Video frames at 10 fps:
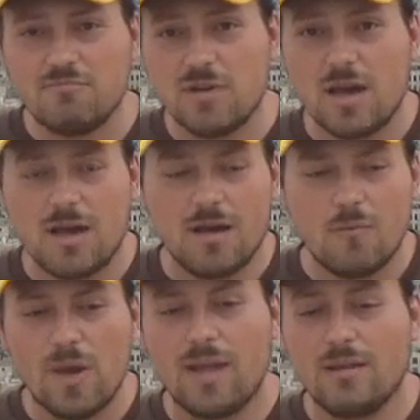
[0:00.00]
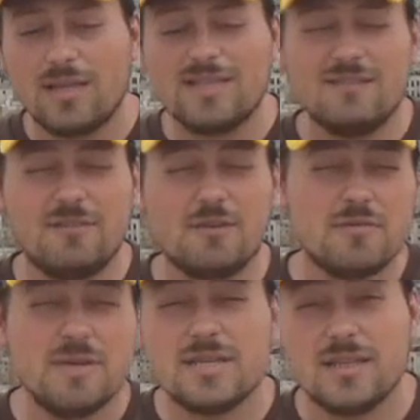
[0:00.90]
uh, well, until
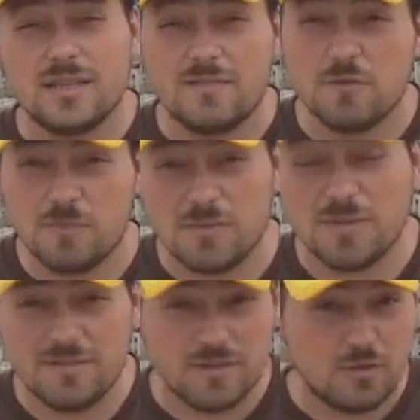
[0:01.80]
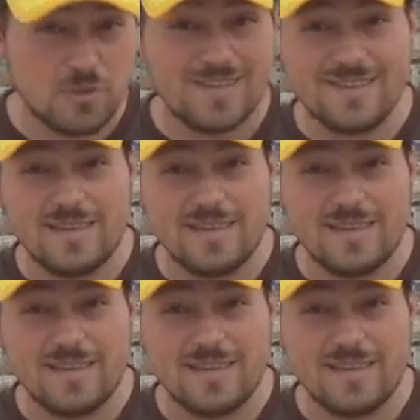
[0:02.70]
very recently, few people even knew it,